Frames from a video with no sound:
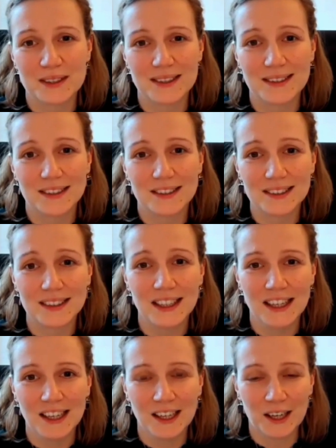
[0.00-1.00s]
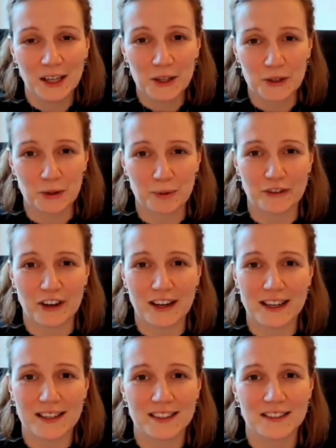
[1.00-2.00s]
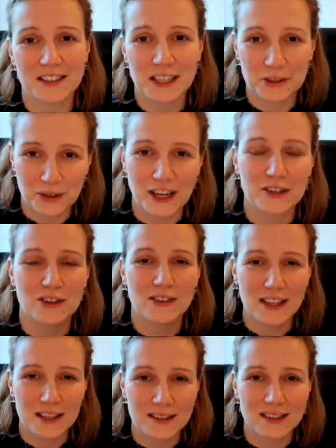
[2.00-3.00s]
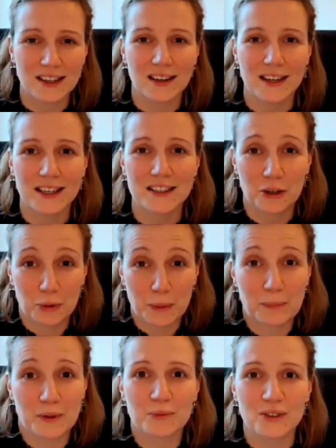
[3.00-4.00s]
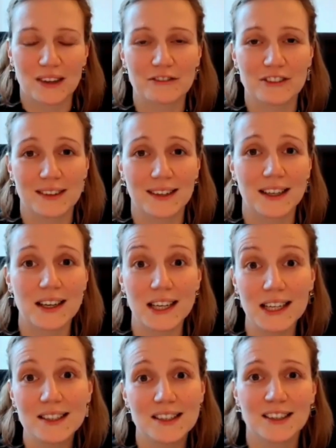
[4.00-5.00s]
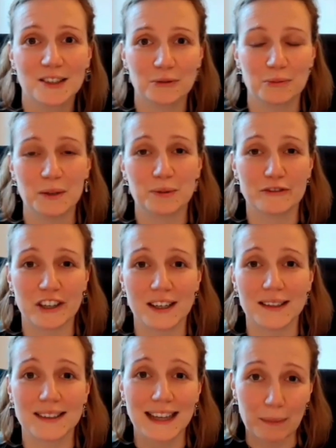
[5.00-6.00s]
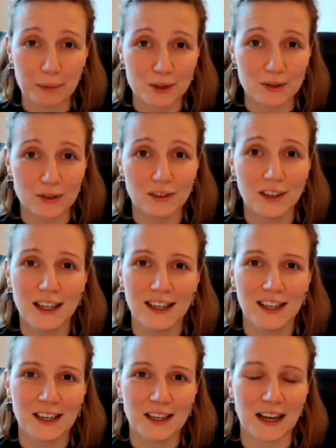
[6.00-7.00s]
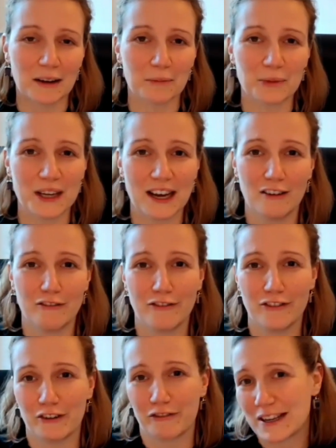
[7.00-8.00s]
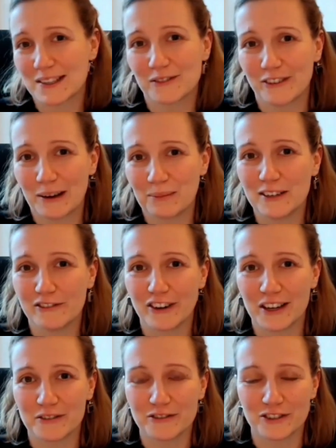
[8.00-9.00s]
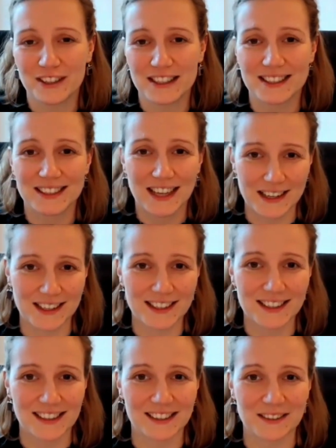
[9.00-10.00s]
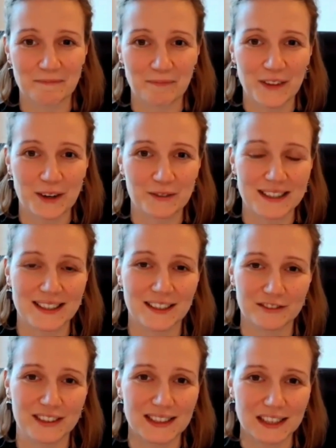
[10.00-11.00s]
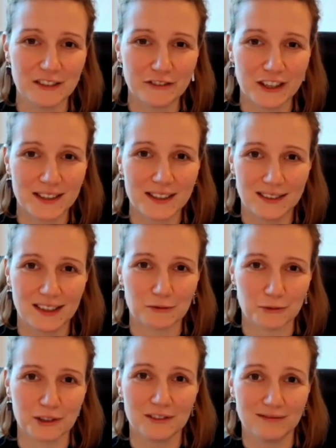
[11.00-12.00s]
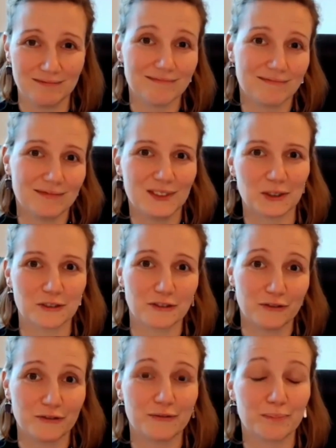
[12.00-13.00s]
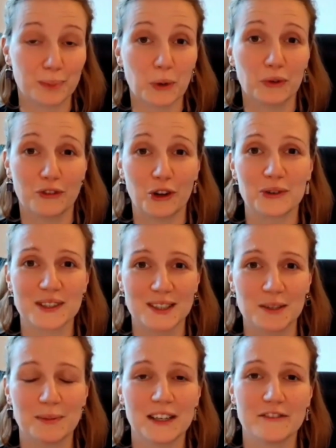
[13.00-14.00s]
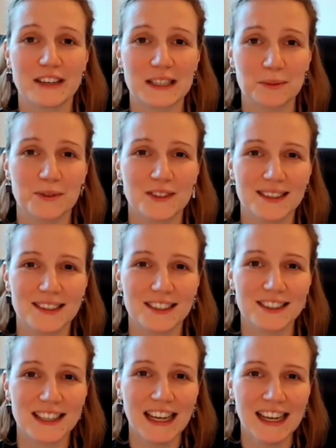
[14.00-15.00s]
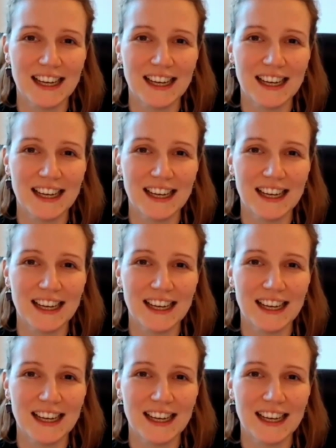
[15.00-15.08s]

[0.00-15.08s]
businesses to provide the education, the insight, equip them with everything they need. We provide capital. We have a friends and family fund for this, and are raising a VC fund that will sort of both follow a similar investment thesis.